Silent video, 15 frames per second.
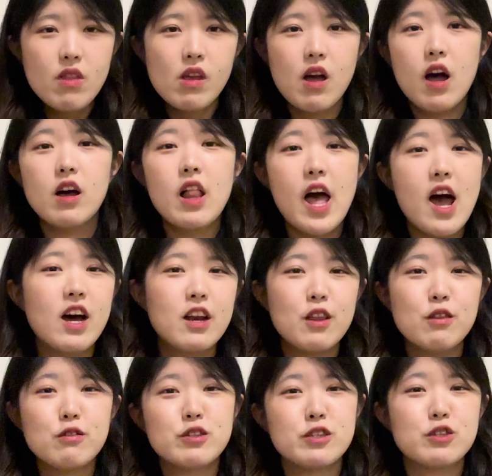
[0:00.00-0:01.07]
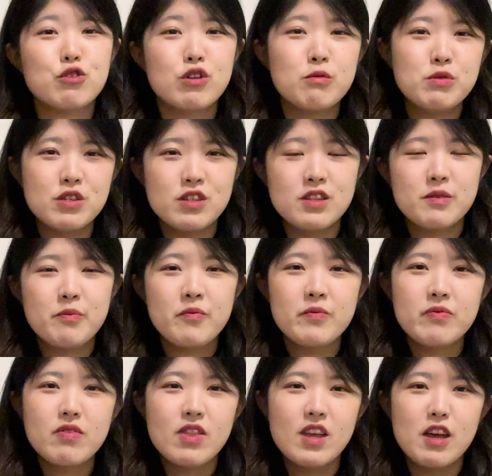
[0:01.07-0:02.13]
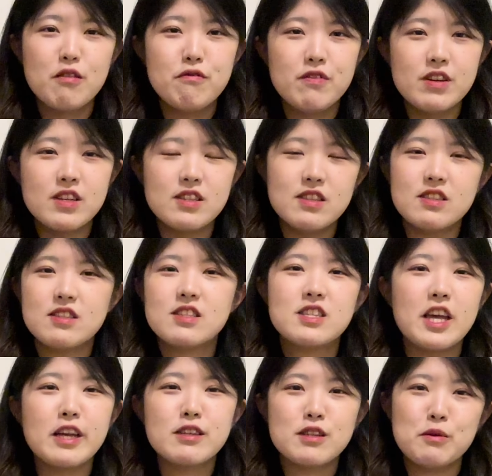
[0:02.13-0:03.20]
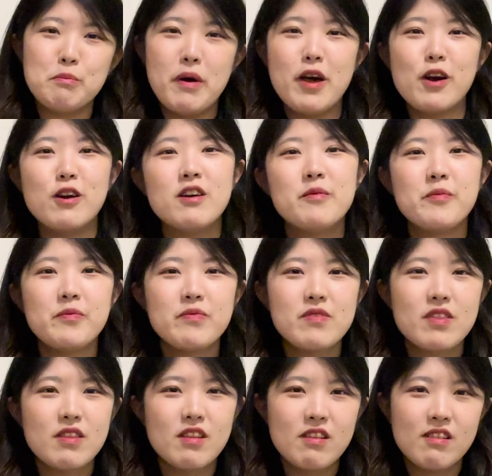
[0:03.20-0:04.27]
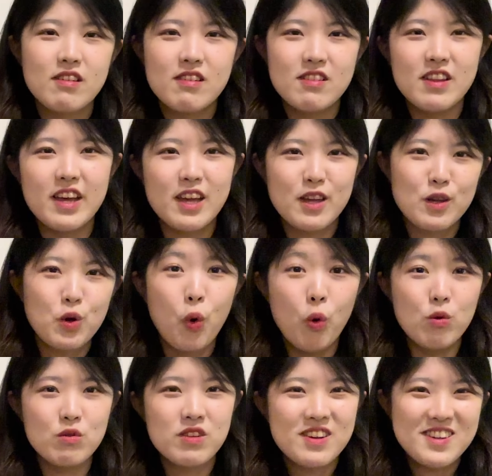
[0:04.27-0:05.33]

I'll add in the description if it tasted better, like cold.